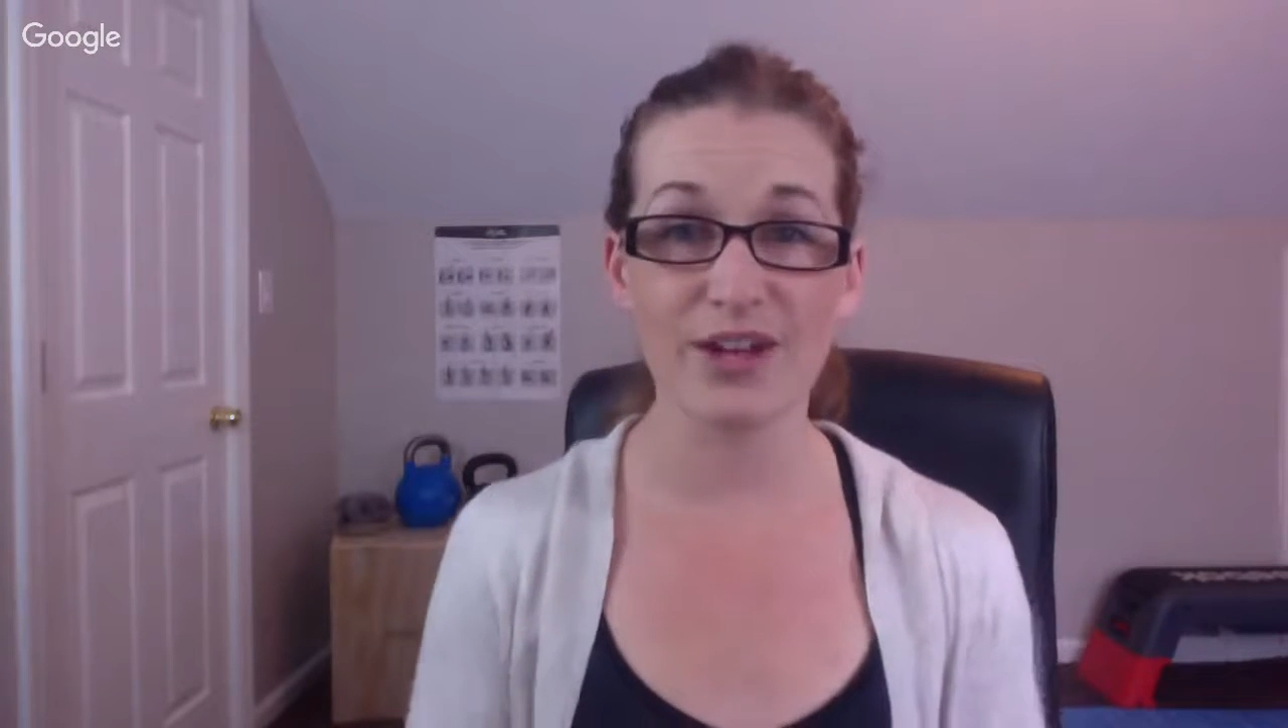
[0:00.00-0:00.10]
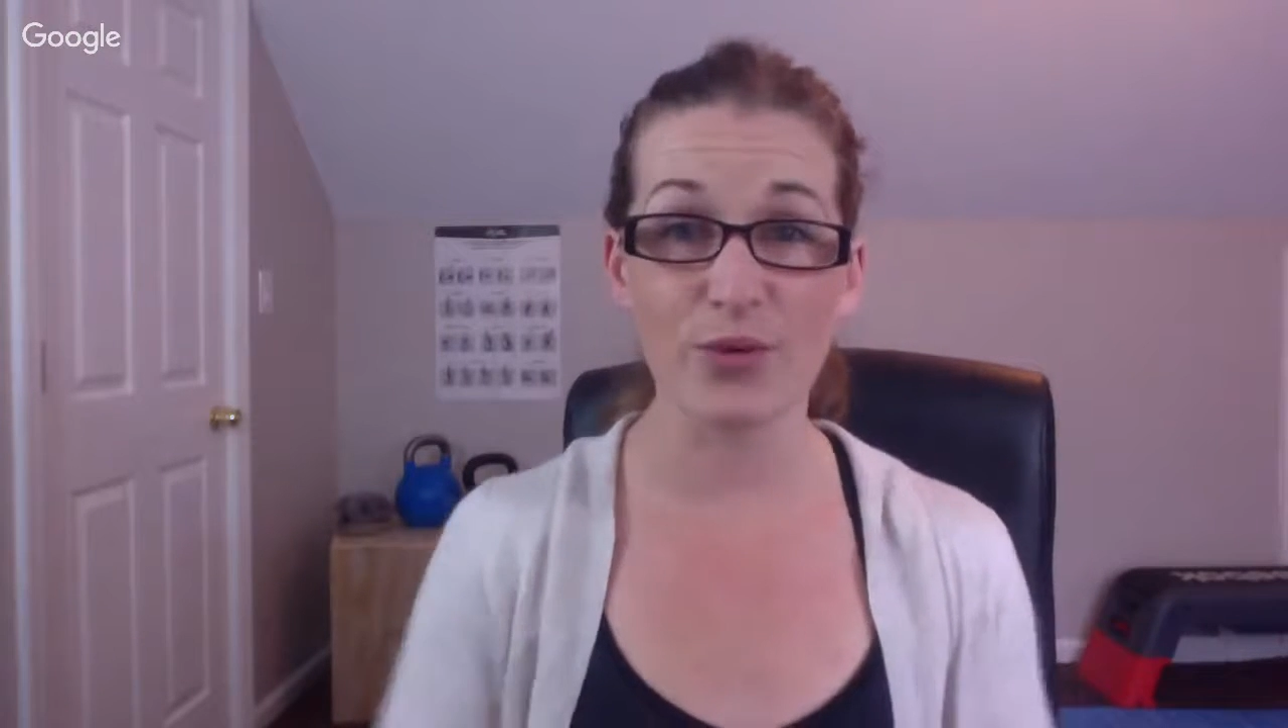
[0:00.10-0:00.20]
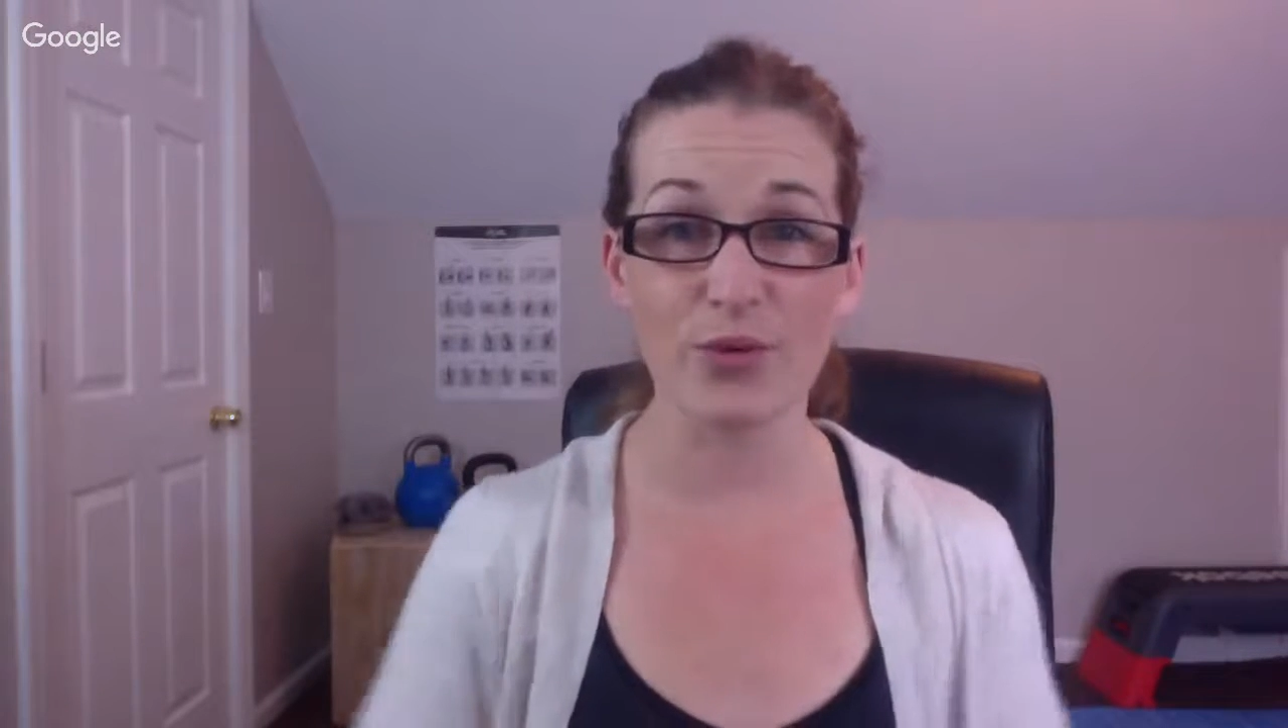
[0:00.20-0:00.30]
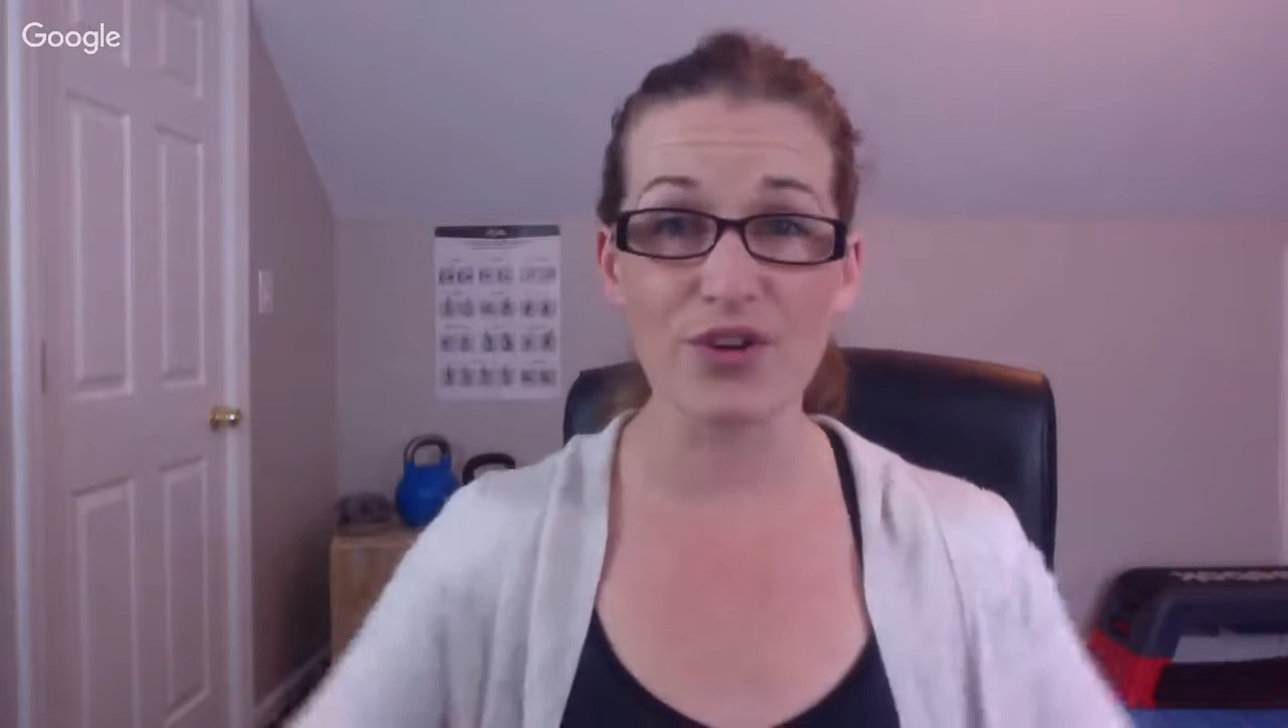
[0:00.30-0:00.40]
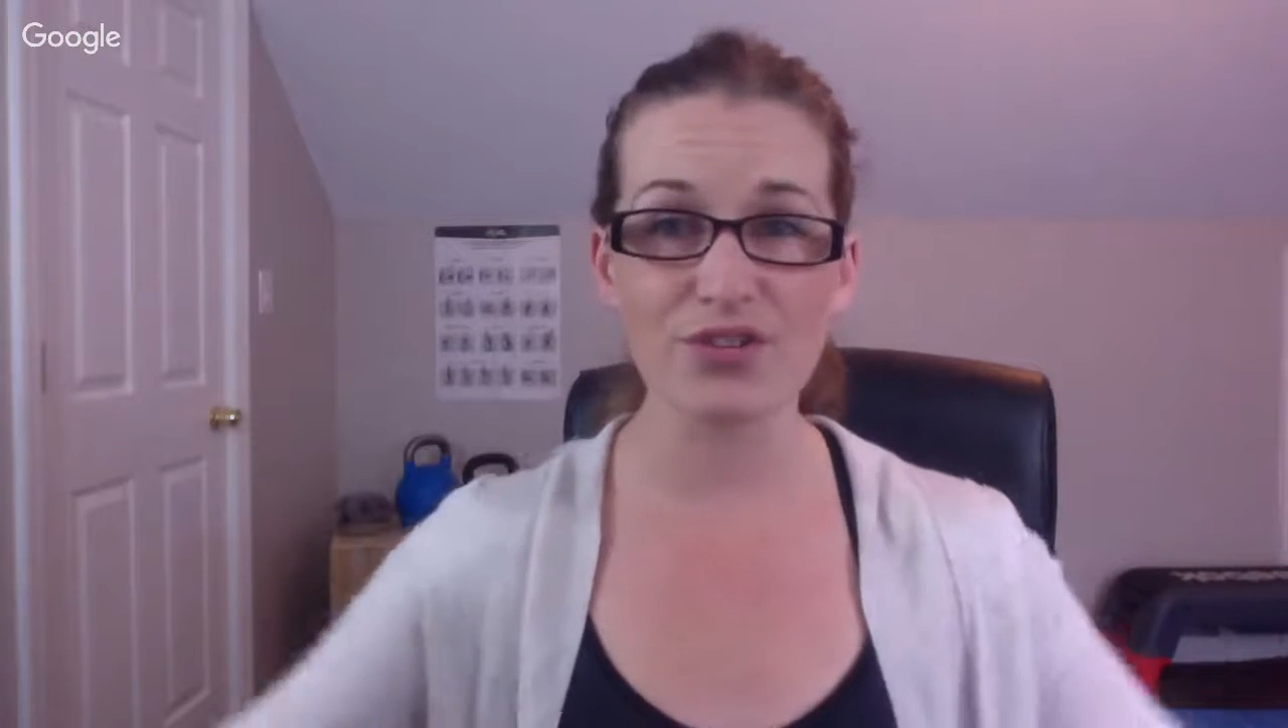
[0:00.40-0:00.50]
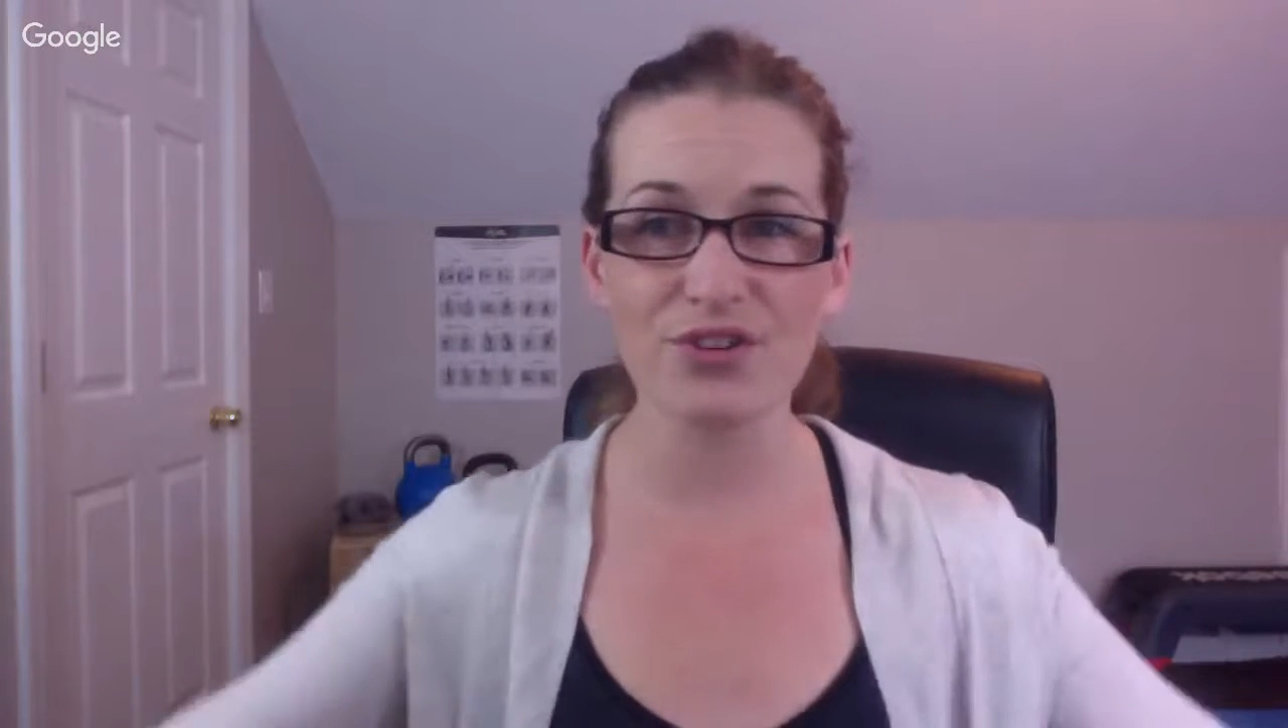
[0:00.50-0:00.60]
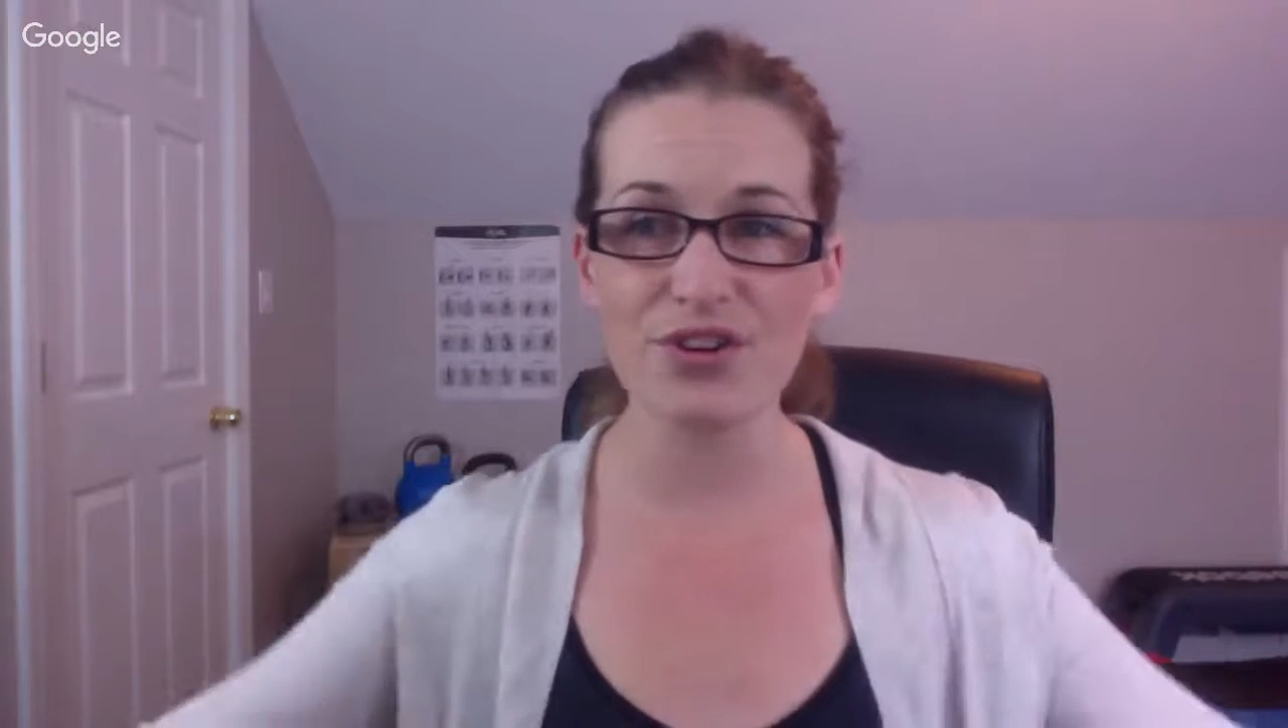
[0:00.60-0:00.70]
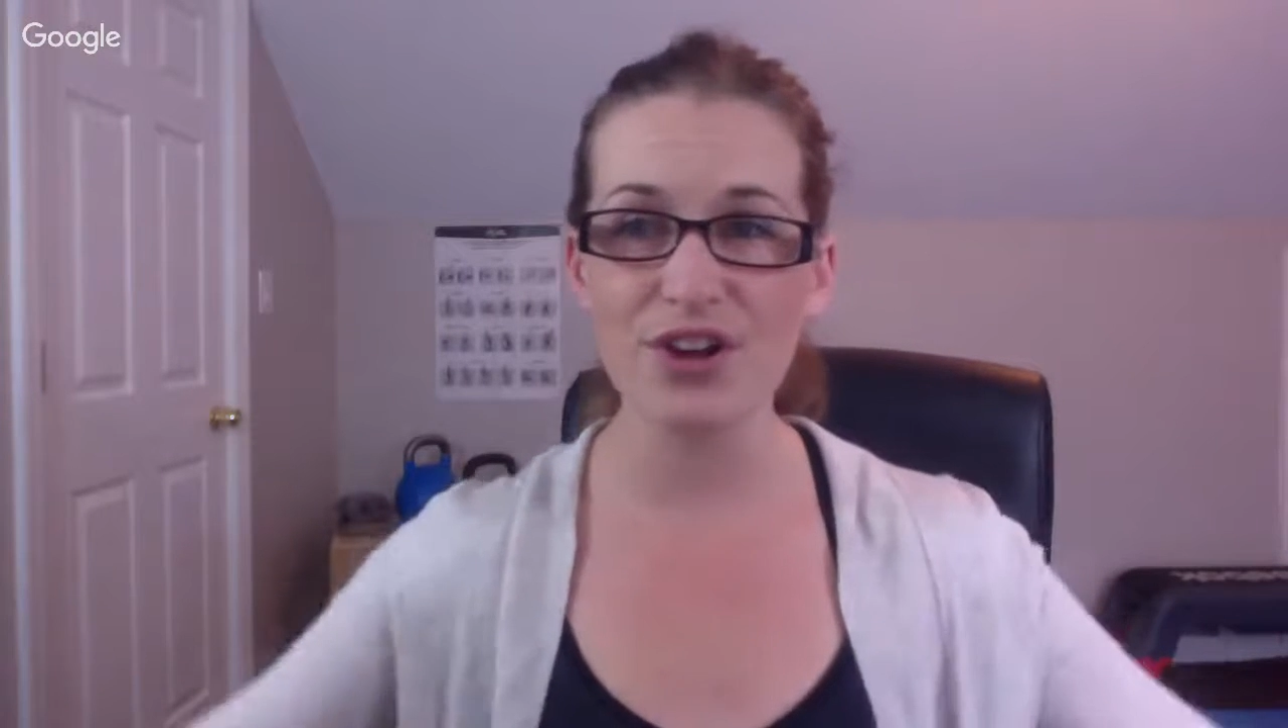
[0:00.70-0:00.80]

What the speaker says: little walkthrough